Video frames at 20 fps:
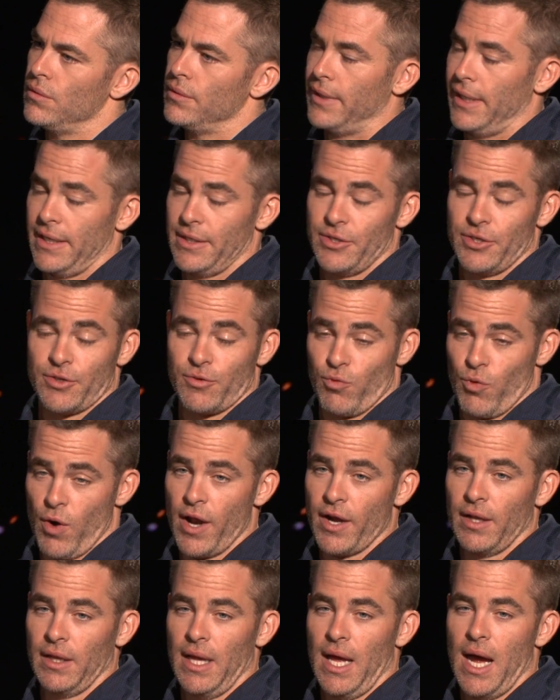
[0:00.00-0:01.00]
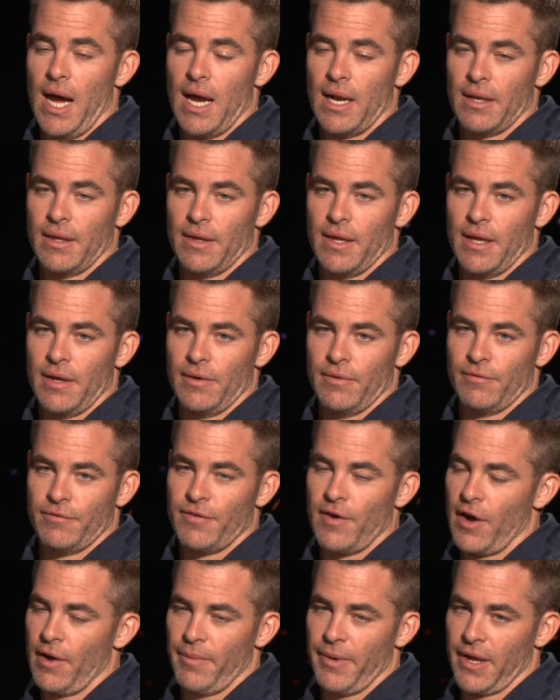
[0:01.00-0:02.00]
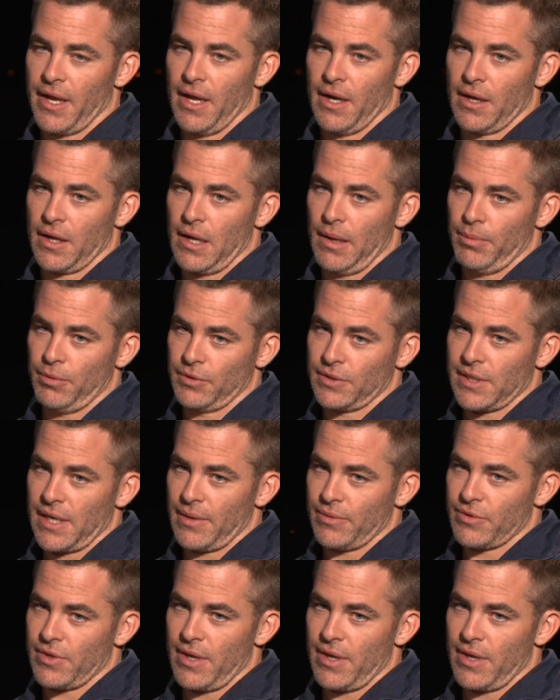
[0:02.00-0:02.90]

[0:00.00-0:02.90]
Yeah, I just run a lot and then fire my gun a couple of times.